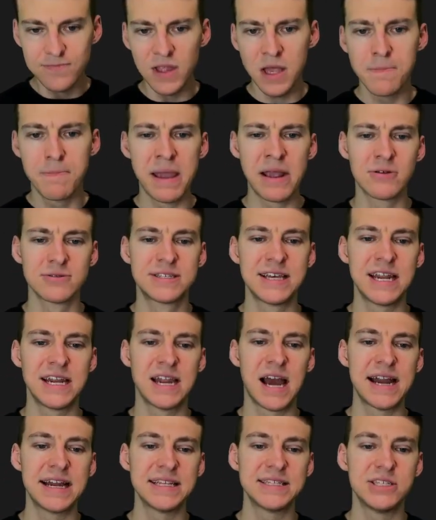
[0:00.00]
Bengals then at
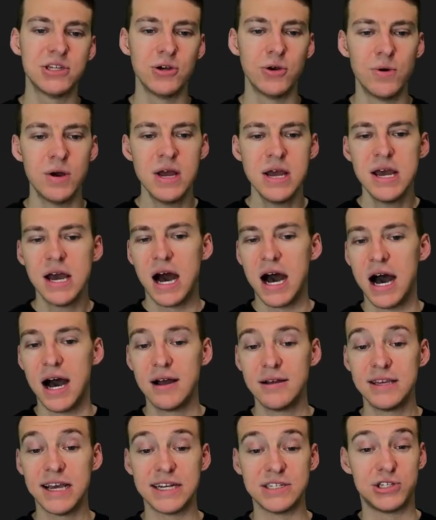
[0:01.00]
92.
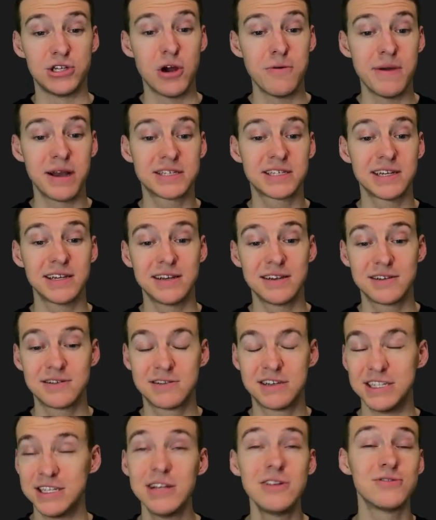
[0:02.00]
Joe Mixon
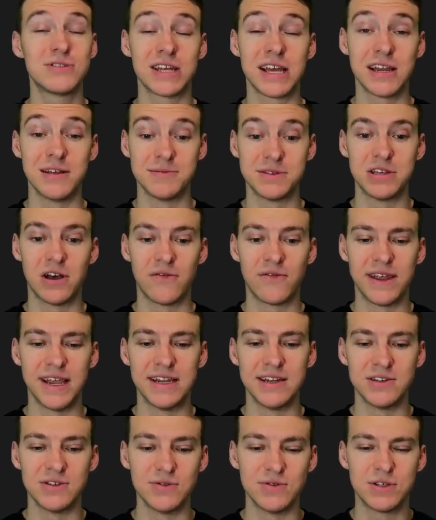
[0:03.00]
continues to get himself
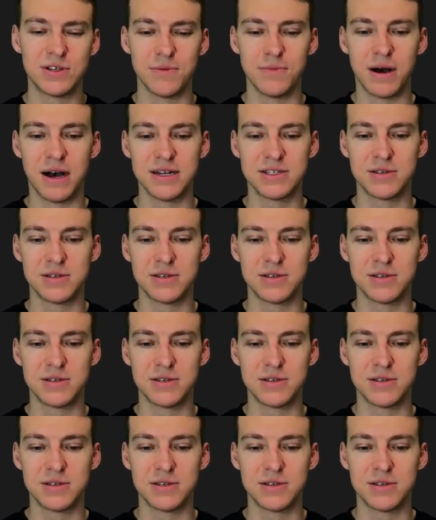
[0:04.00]
into some